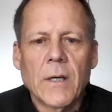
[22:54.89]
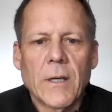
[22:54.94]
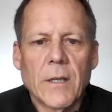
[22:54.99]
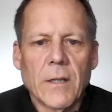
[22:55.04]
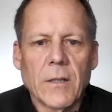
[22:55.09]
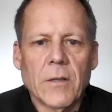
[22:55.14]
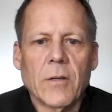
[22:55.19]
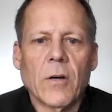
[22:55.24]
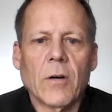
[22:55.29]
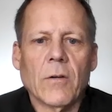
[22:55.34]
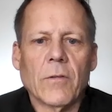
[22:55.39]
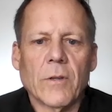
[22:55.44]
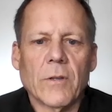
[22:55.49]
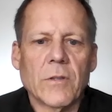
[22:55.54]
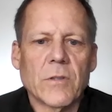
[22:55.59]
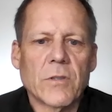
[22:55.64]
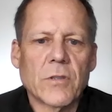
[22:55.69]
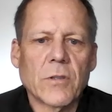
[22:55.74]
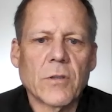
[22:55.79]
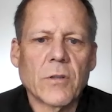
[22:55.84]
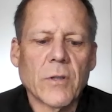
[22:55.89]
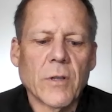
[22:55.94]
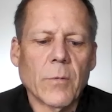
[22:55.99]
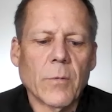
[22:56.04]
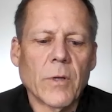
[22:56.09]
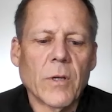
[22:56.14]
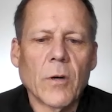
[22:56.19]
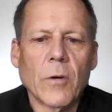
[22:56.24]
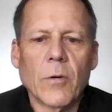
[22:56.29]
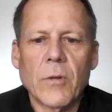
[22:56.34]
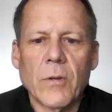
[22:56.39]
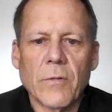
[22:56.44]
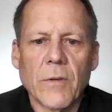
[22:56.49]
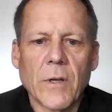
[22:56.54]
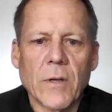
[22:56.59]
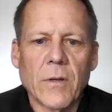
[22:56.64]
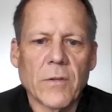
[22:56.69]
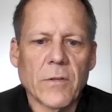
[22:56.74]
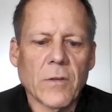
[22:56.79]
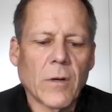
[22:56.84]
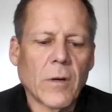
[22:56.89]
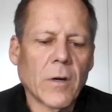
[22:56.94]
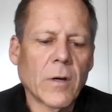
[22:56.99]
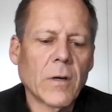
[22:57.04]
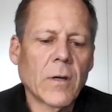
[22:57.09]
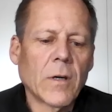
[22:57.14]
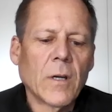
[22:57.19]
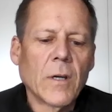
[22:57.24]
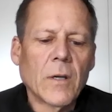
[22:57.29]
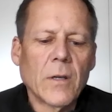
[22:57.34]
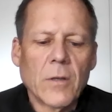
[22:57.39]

at Lenovo to ensure that we know who the vendors are,